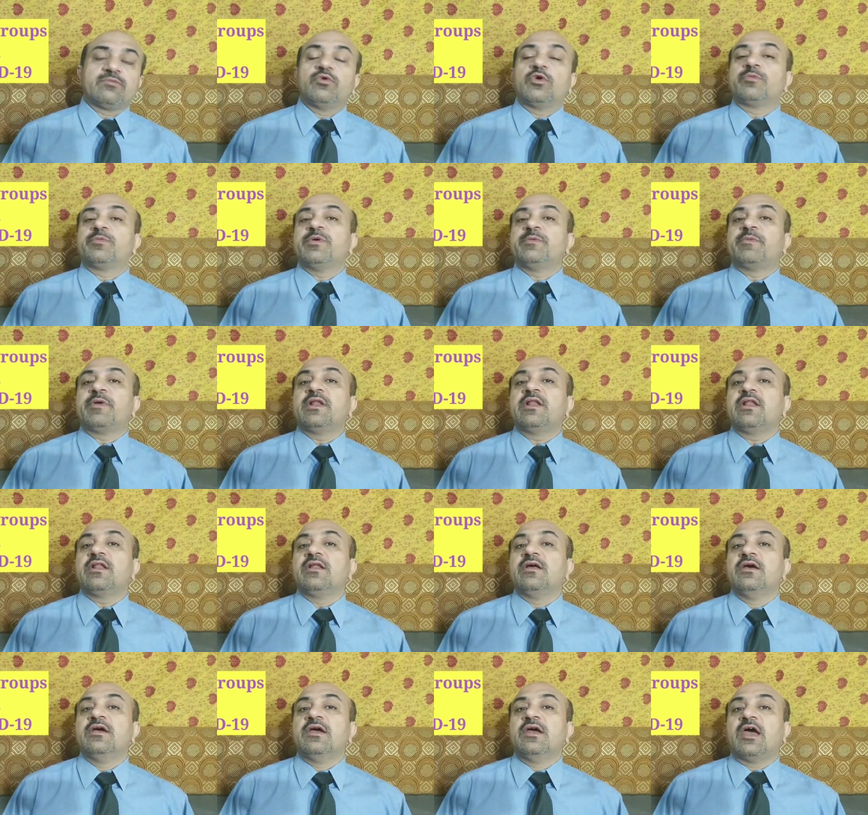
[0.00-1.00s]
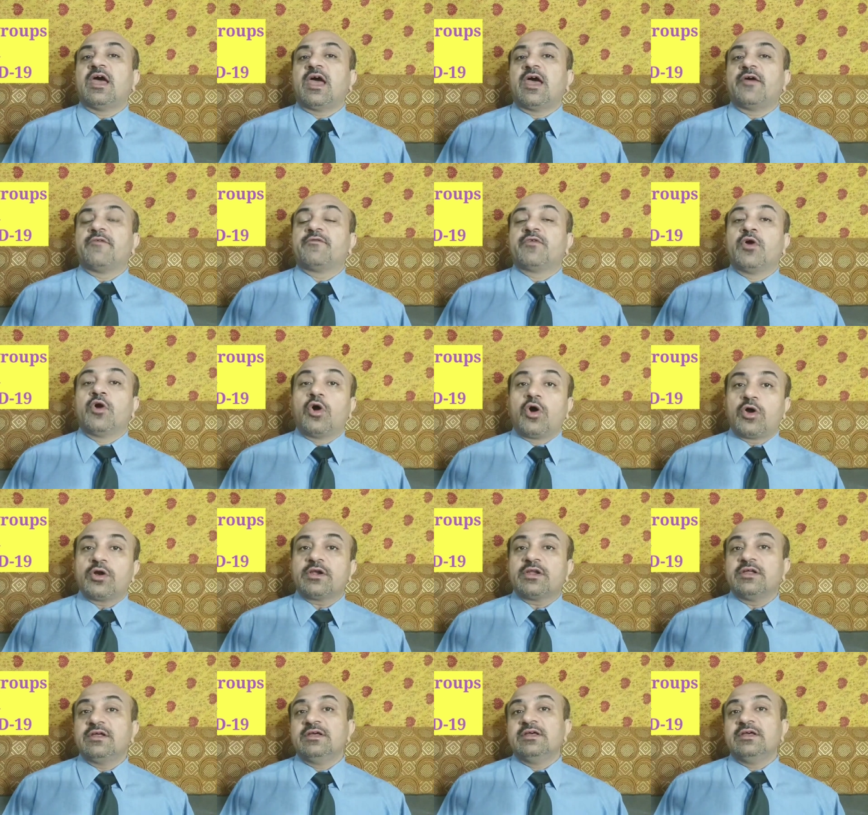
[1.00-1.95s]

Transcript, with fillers: more people have got